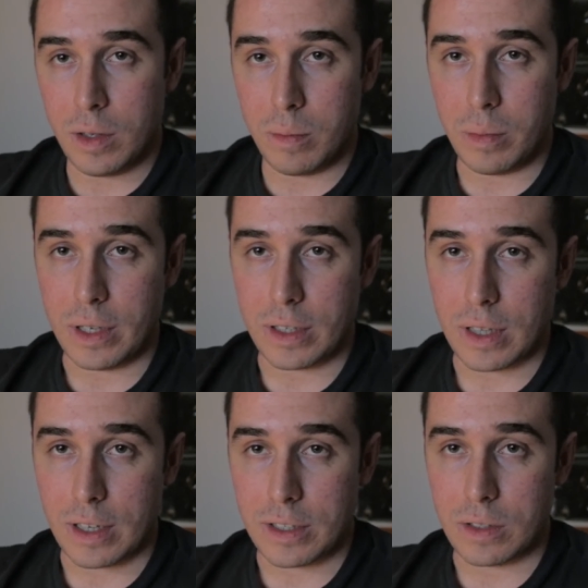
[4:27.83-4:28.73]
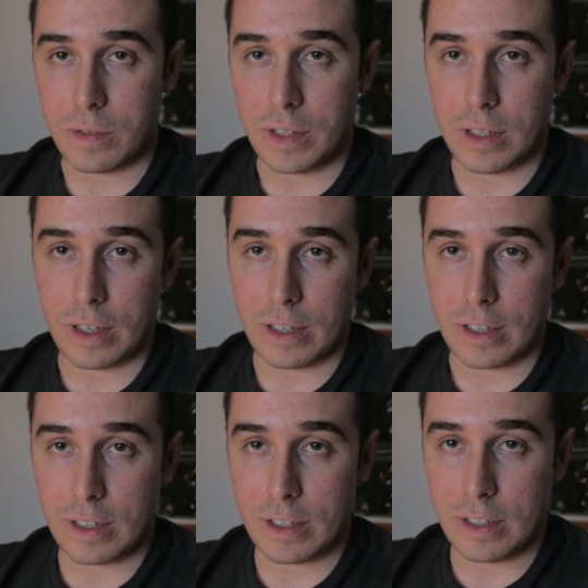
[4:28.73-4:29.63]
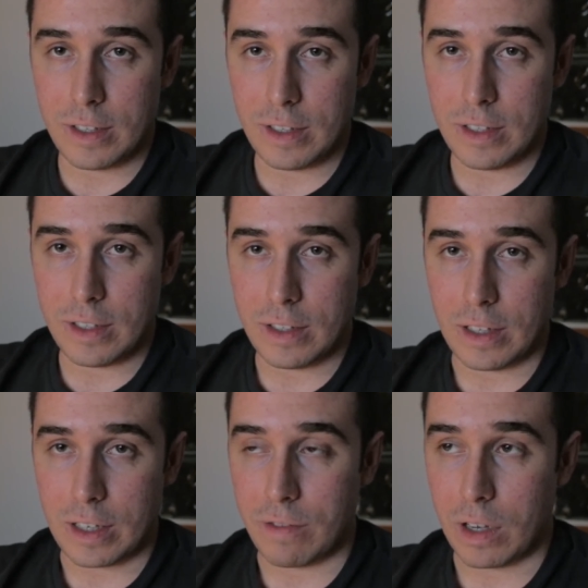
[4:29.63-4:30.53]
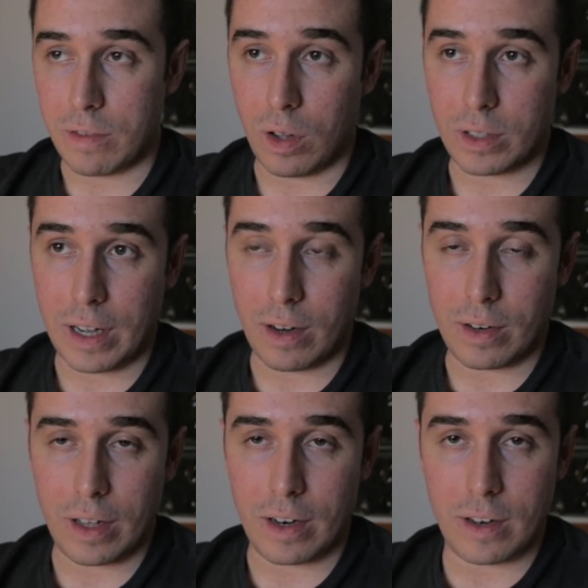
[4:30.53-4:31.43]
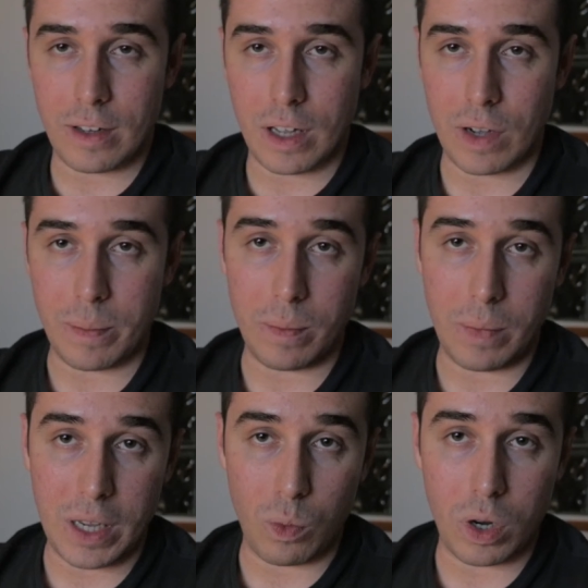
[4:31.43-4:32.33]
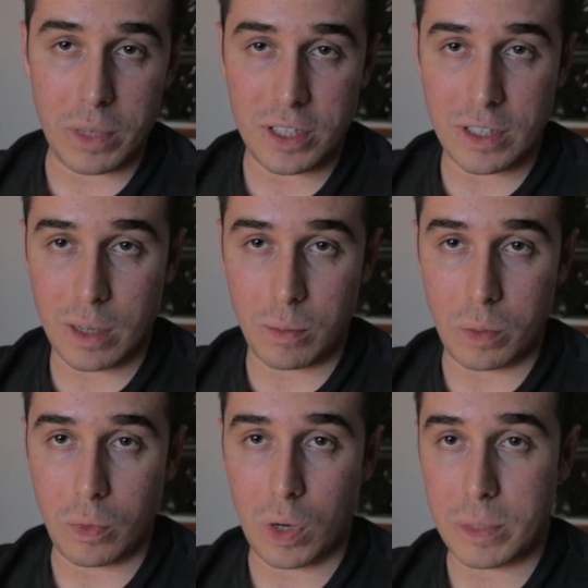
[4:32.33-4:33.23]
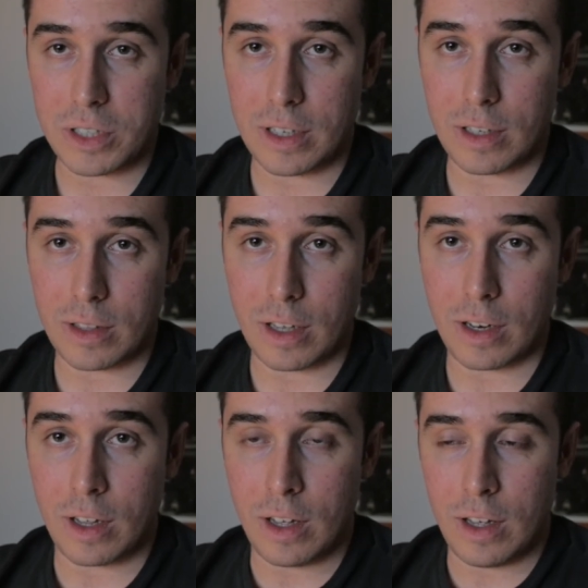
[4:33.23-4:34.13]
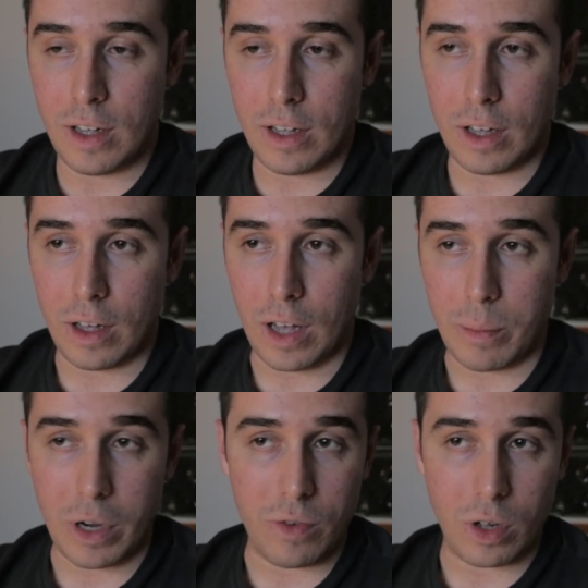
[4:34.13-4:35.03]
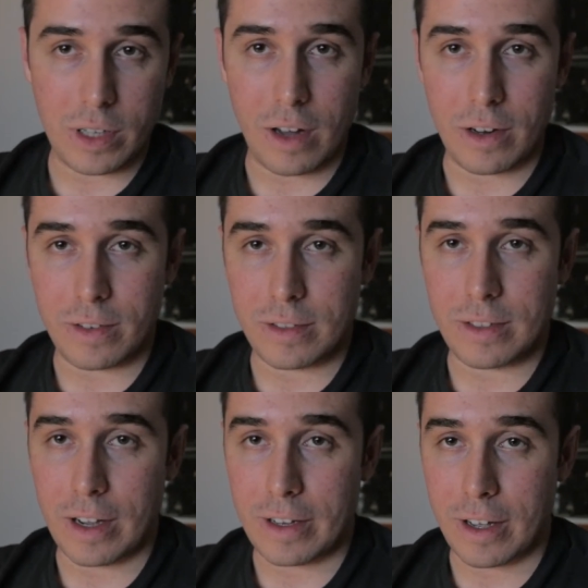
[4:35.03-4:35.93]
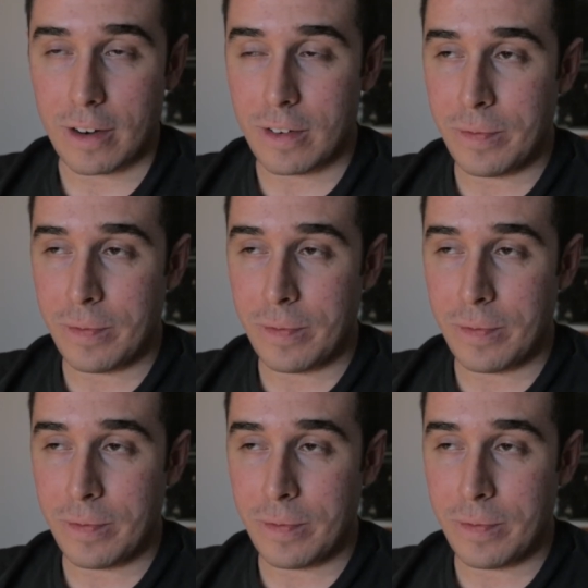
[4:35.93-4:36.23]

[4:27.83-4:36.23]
because I still feel like if I fall down, then if I make one misstep or one mistake, then I might fall down and die again.